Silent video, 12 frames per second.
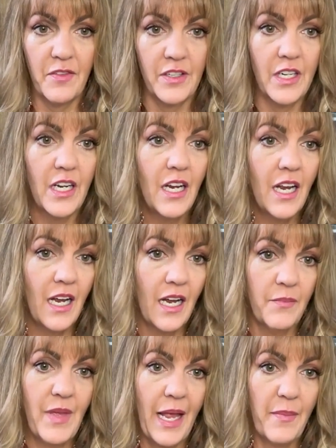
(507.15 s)
And
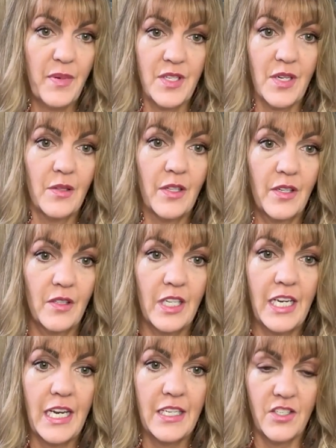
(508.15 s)
that episode
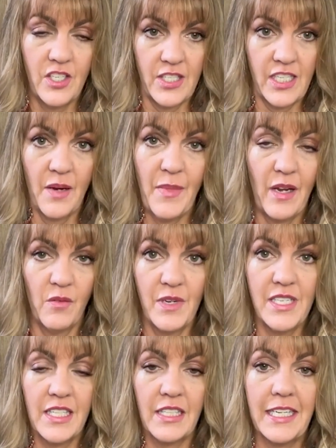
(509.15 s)
literally has just come out
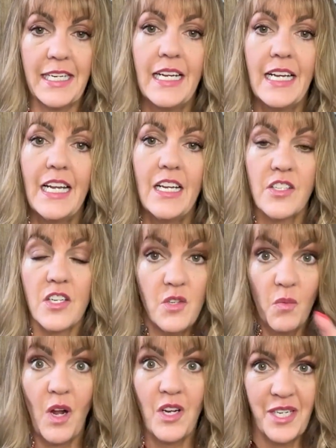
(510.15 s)
recently. So you
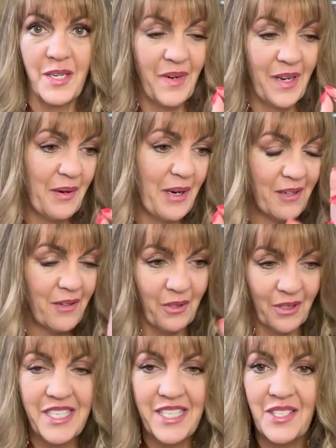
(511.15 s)
should watch it, by the way, or
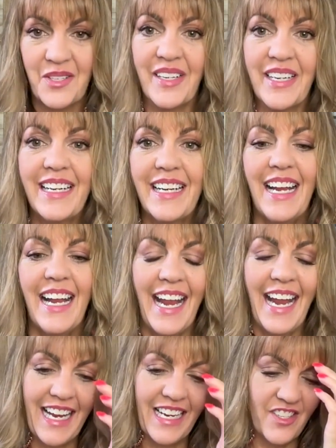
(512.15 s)
listen to it.
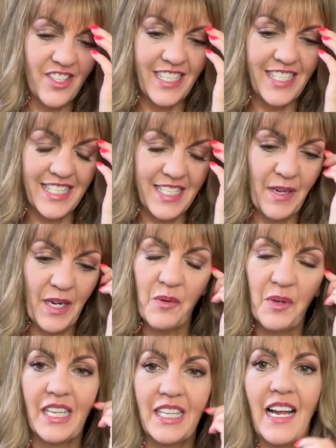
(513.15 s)
And she said something I
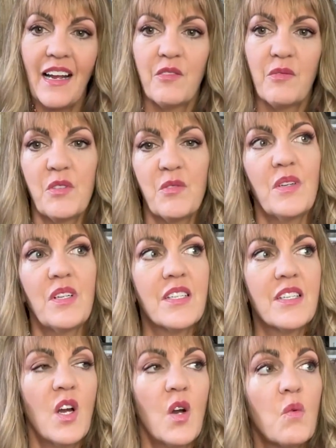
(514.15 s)
really loved, which
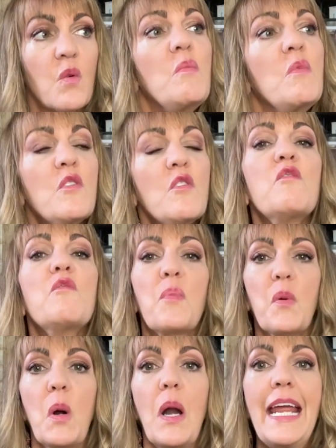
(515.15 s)
was remove
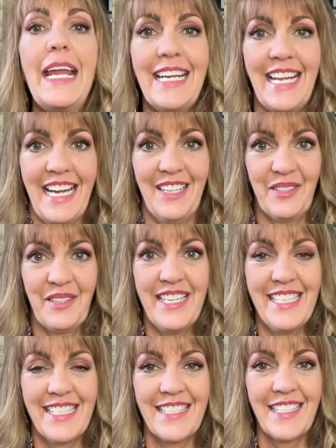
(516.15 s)
brain
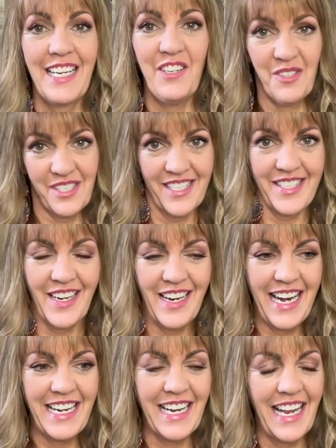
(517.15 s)
calories in your
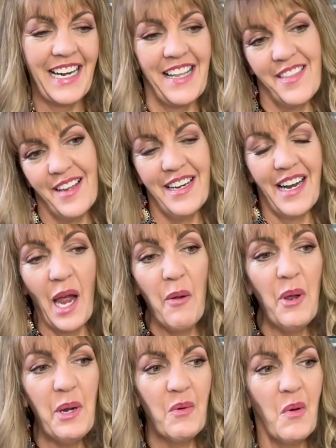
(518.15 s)
design. And I thought, I
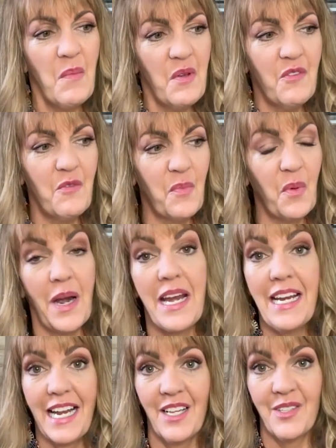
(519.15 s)
want to remove
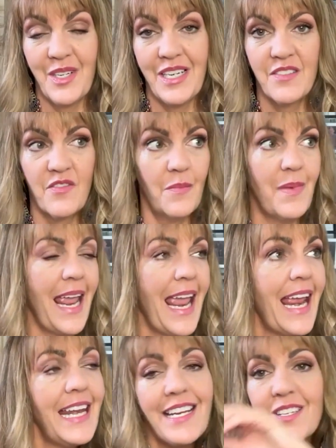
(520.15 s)
brain calories from
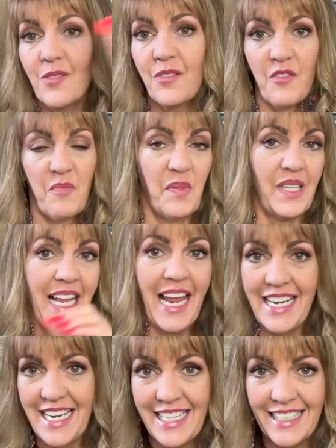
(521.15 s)
any sort of
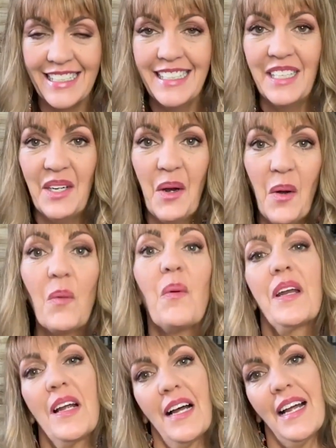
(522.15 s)
planning
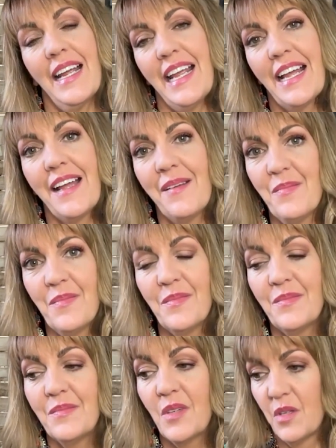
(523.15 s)
when I am
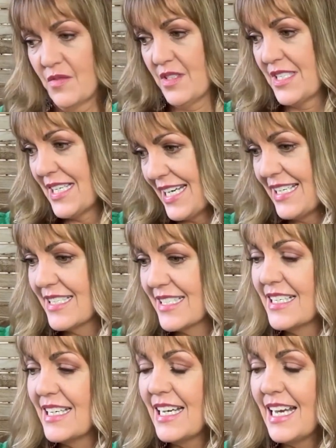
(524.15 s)

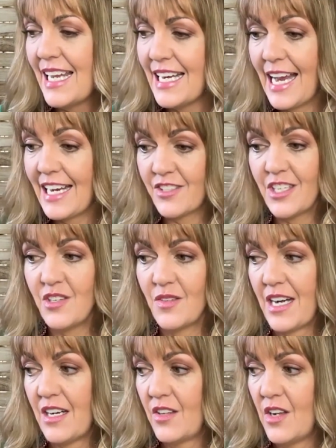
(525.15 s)
overseas. And I actually do
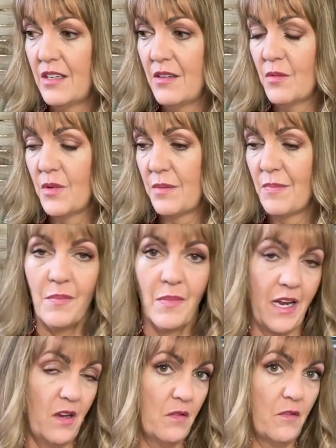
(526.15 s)
that a lot with
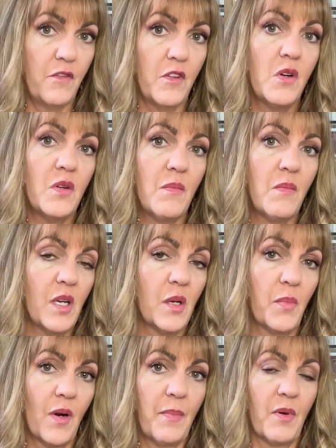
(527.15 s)
my own food and meal
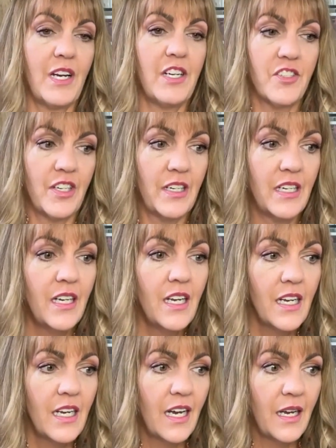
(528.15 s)
preparation.
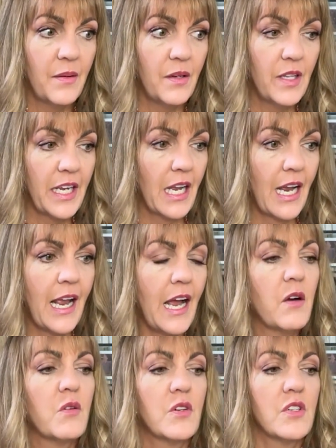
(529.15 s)
Like I
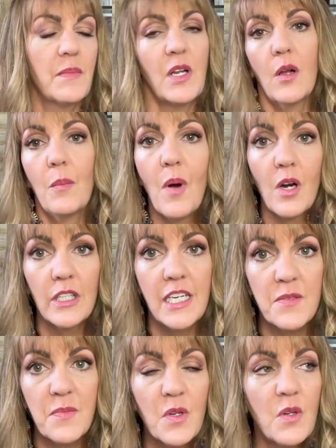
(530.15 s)
order something called Marley
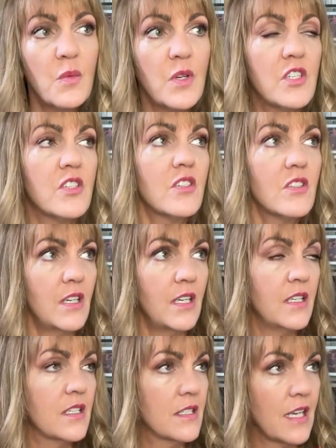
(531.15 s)
Spoon, which
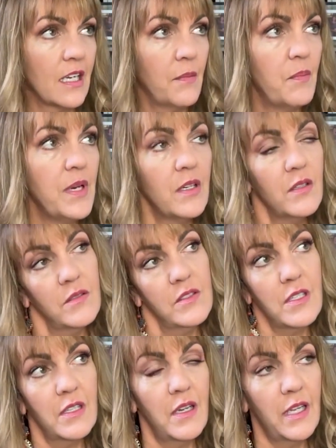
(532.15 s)
is like a meal,
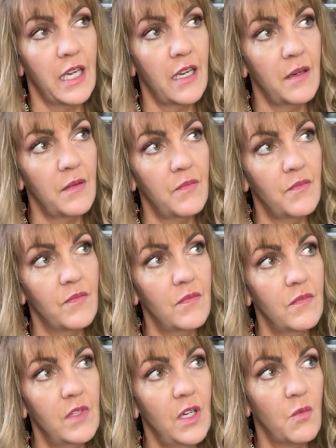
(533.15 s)
like a
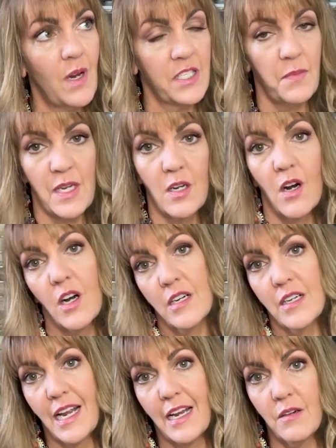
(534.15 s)
recipe
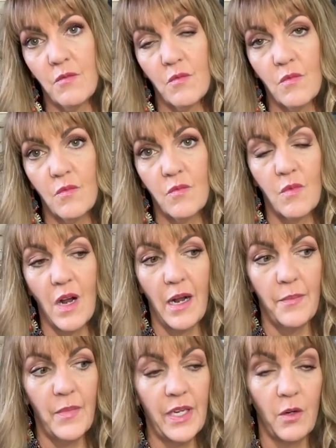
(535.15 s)
card and
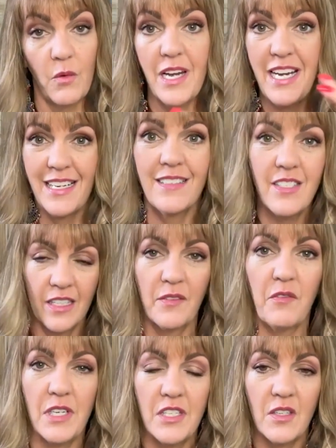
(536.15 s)
ingredient
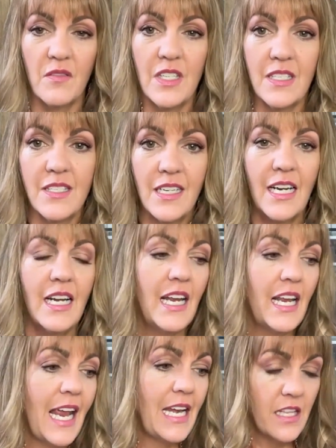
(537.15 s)
delivery service,
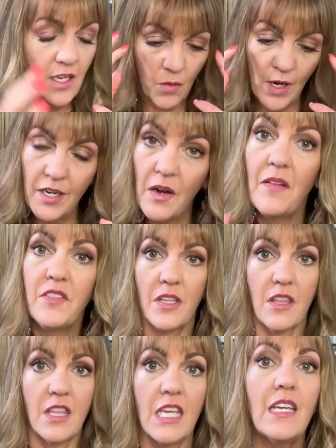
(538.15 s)
anything where I don't have to
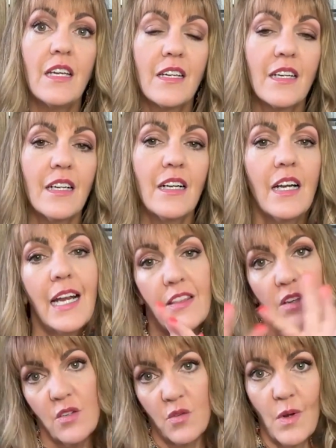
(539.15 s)
think in
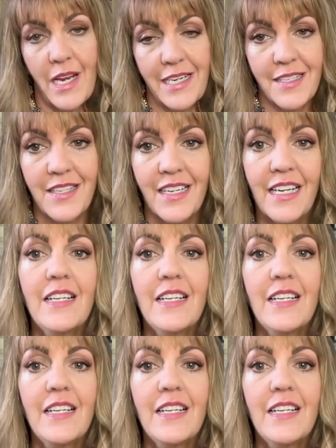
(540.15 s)
those ways.